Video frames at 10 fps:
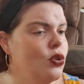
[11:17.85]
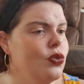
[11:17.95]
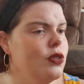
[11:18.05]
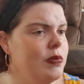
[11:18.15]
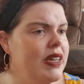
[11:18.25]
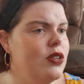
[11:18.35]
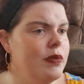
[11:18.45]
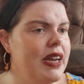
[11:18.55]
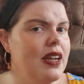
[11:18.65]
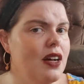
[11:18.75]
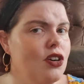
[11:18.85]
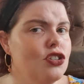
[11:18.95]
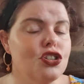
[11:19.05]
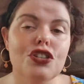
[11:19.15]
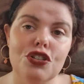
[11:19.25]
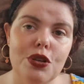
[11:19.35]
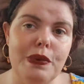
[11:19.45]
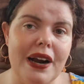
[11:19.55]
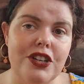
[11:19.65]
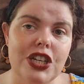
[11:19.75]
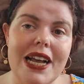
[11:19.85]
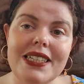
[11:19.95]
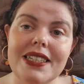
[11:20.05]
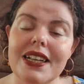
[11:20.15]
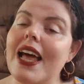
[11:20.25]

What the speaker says: all those Mesoamerican cultures are super interesting.